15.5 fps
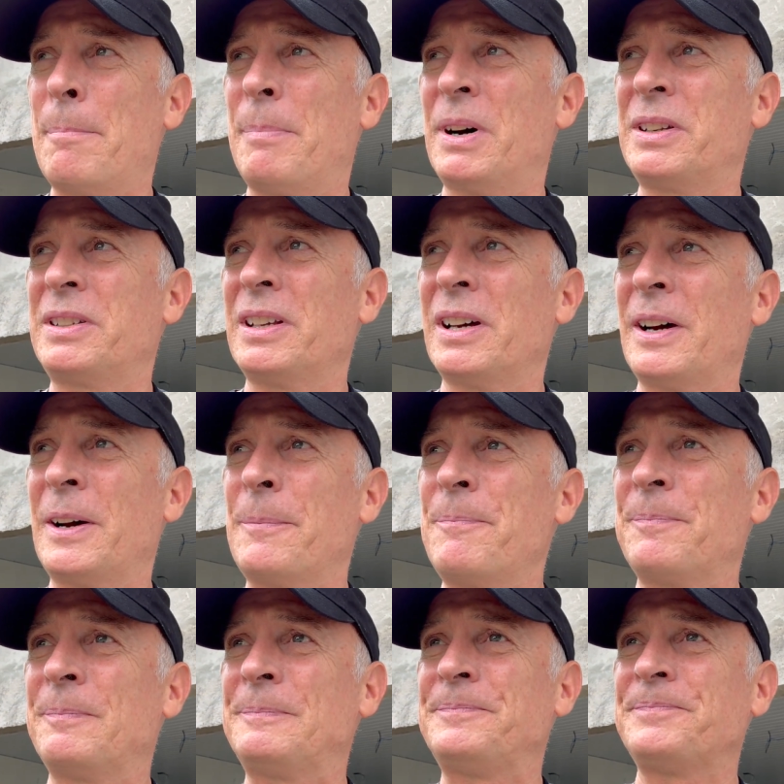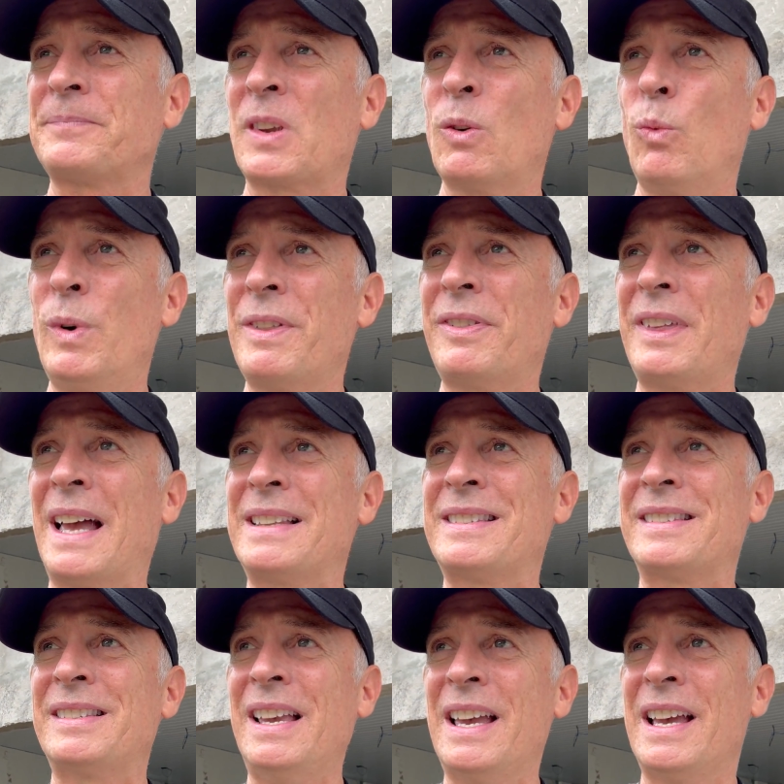But with that
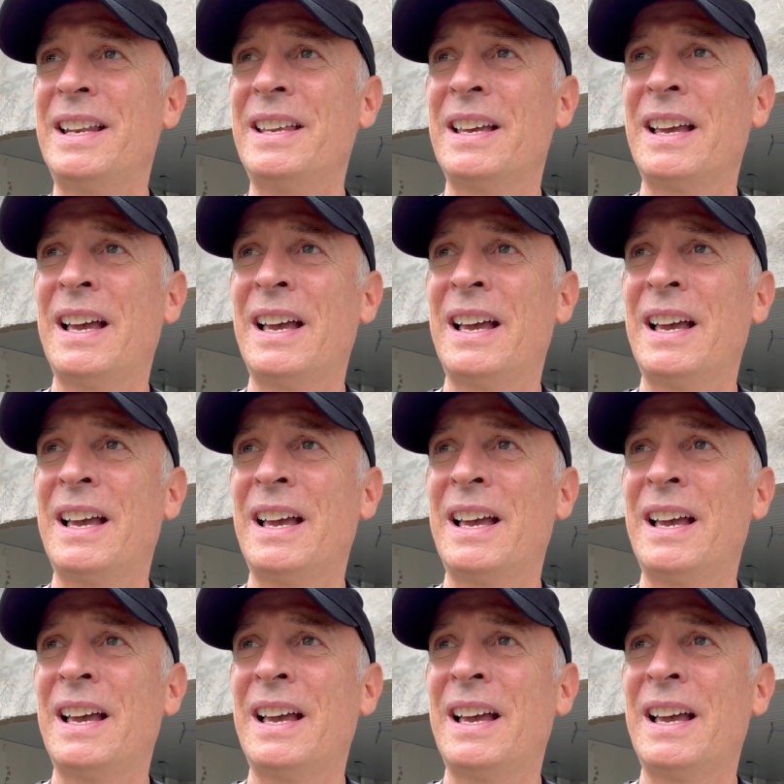said,